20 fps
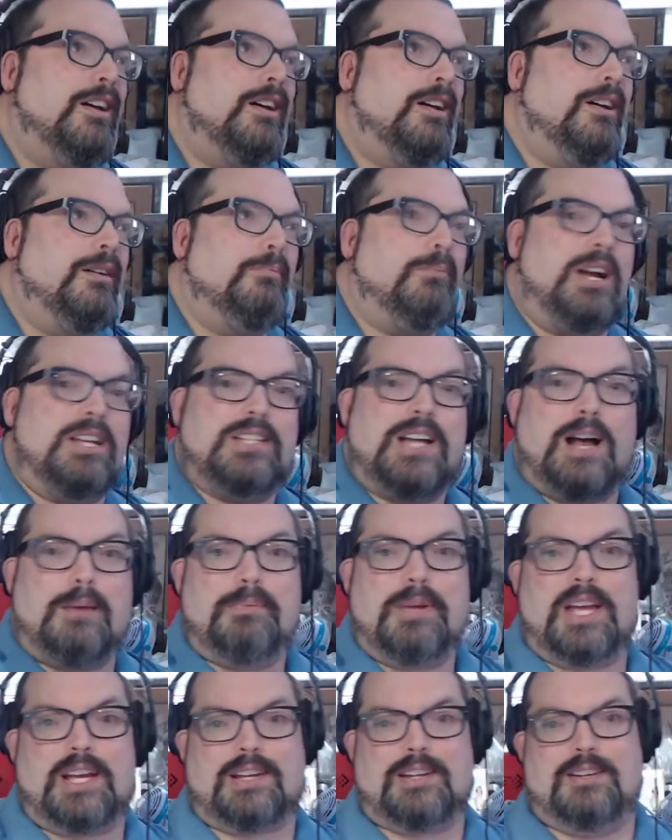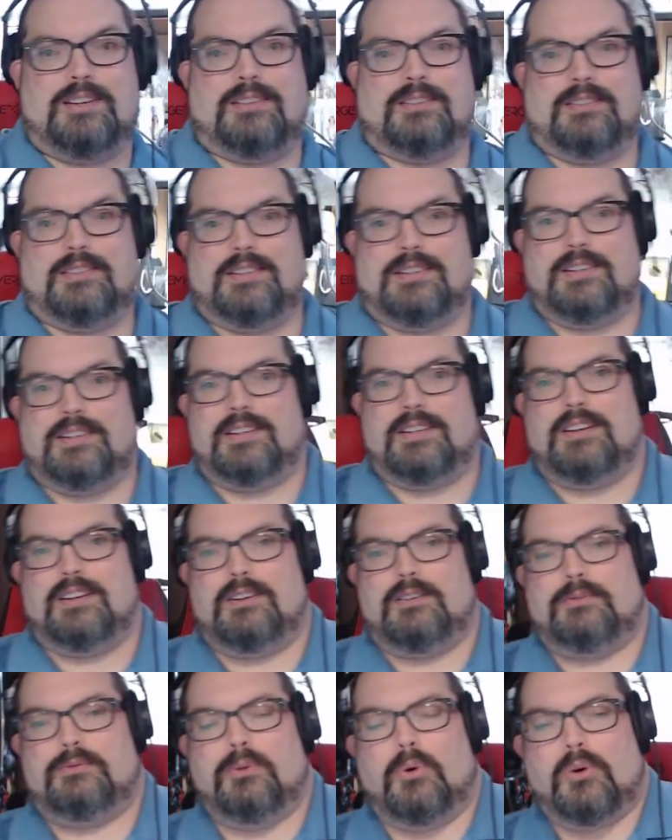my top pick
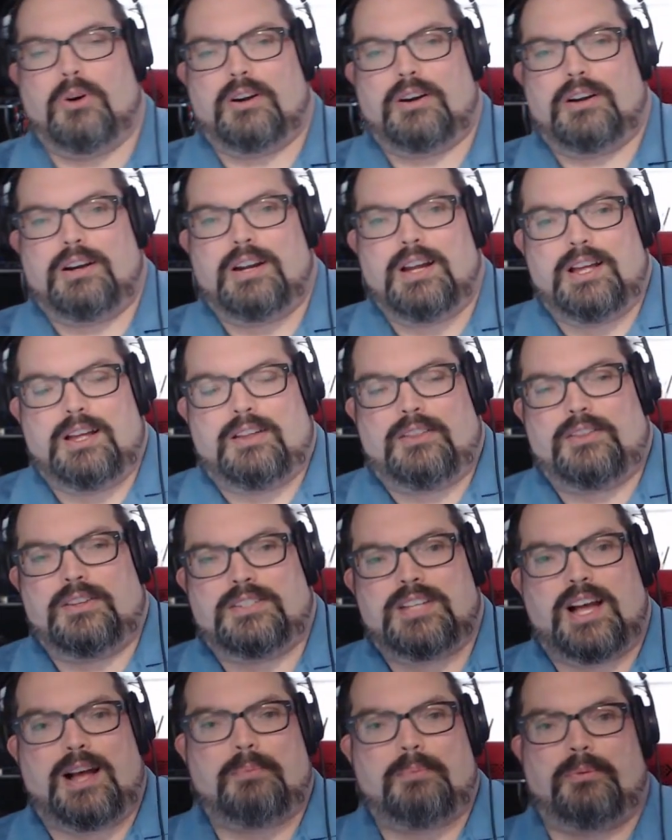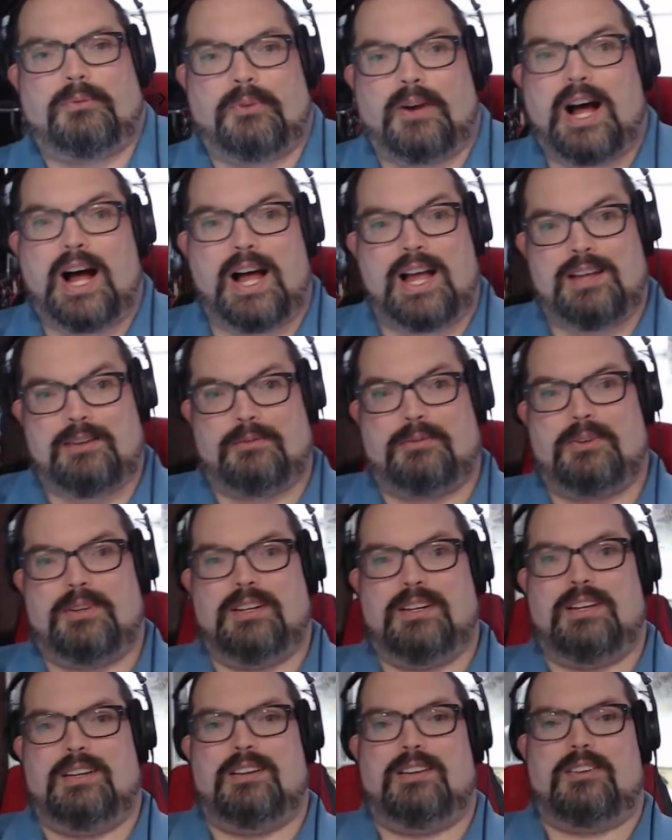for the top five
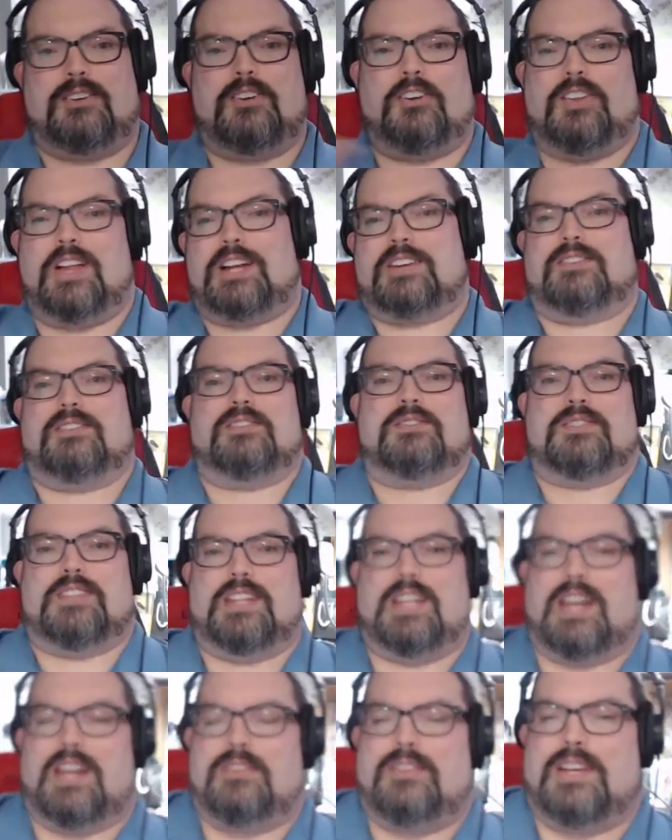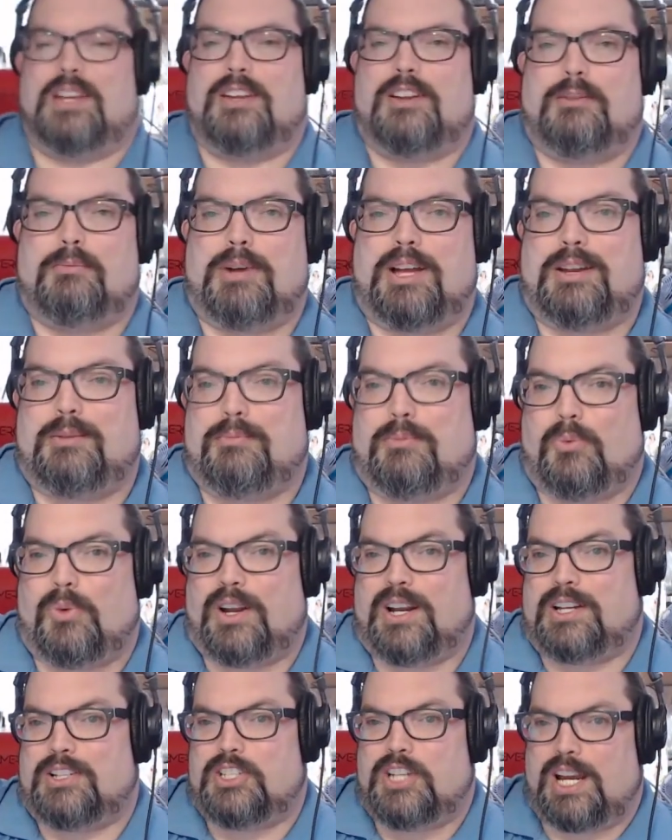collections that I think you might want
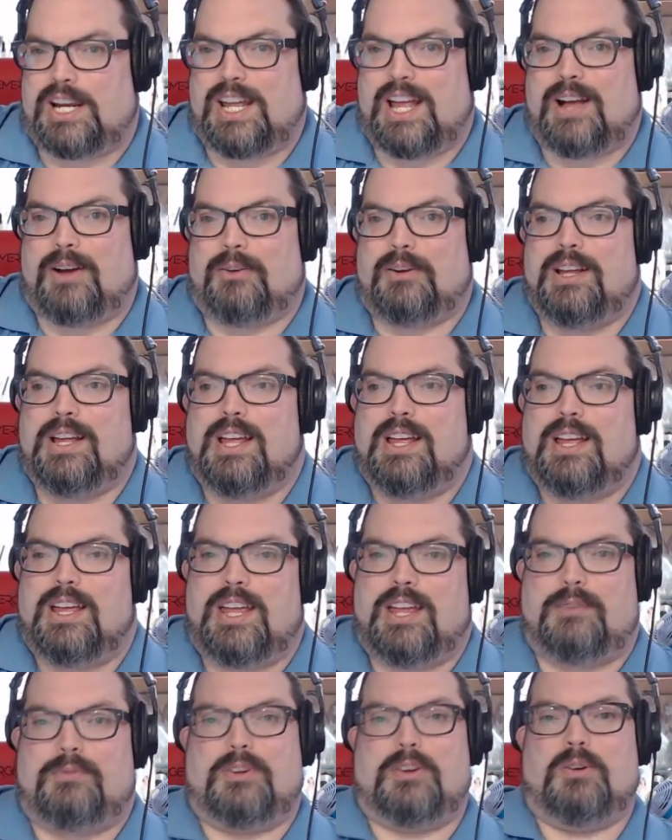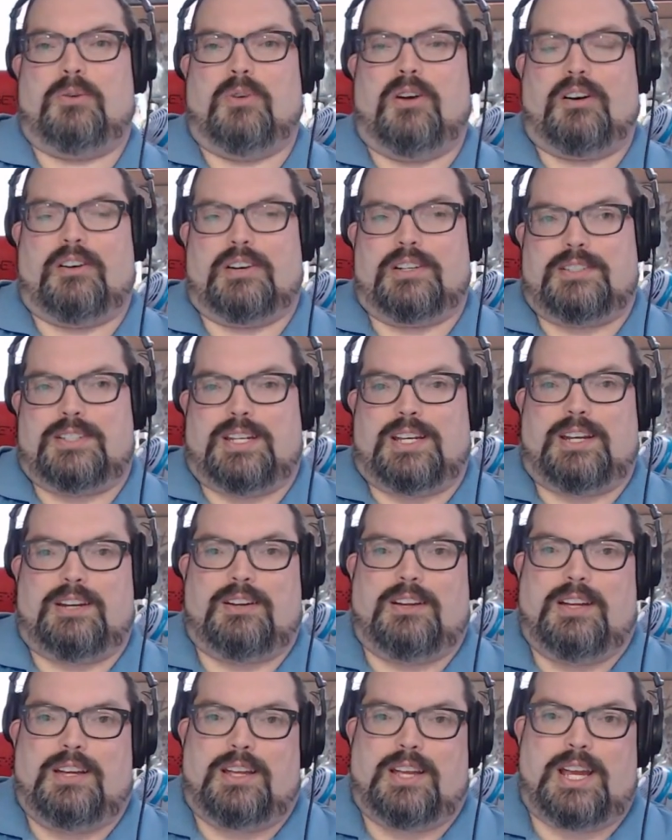to check out if you are indeed
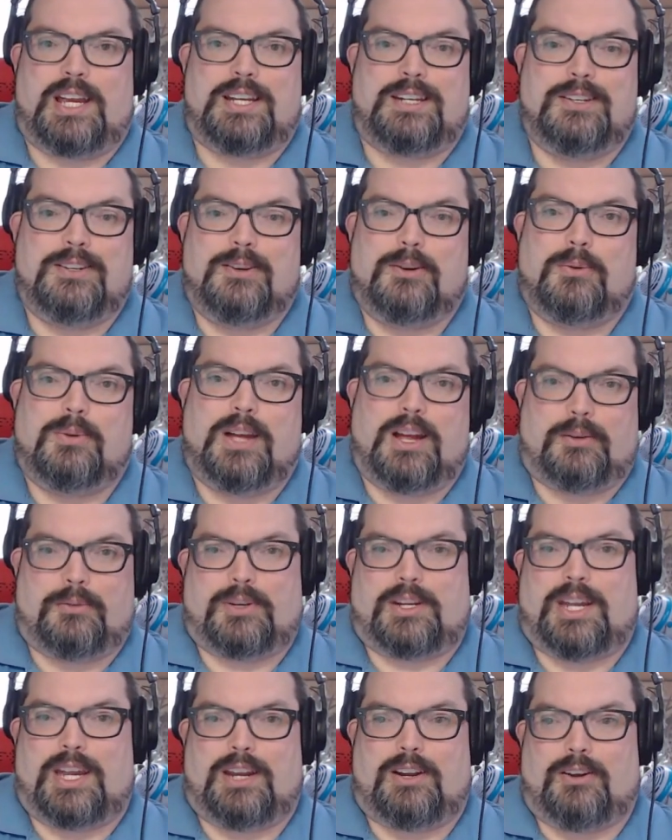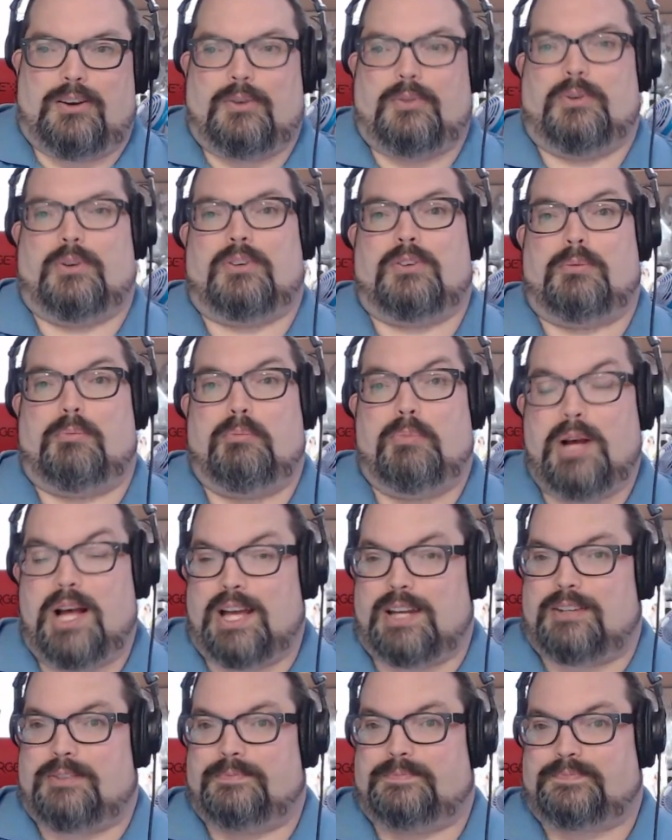a new Evercade owner. But